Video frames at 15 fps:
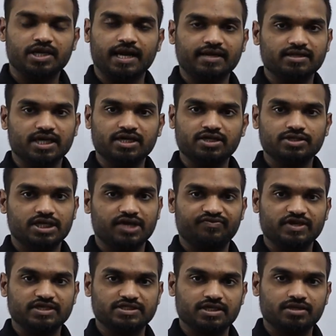write the
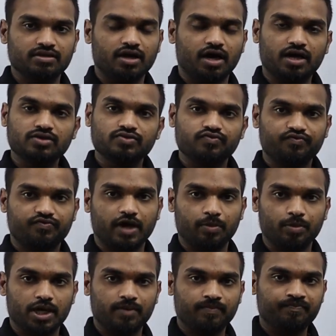definition or
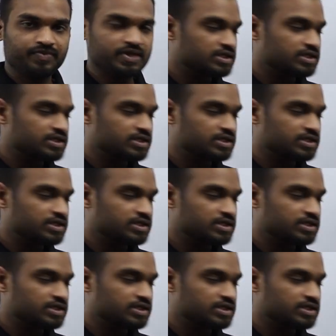formula.